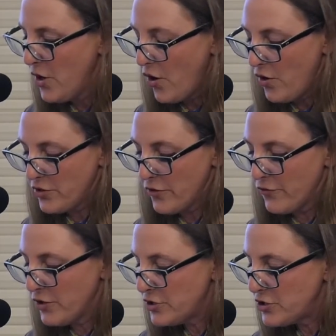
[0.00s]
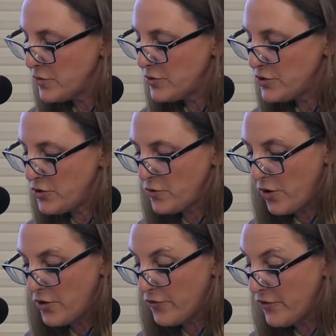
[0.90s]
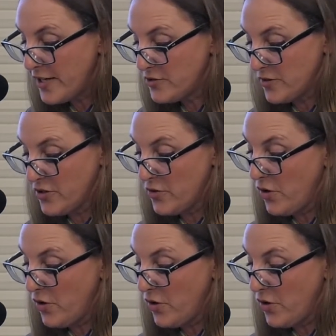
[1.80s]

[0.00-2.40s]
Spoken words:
All their furniture was new, all their friends were new,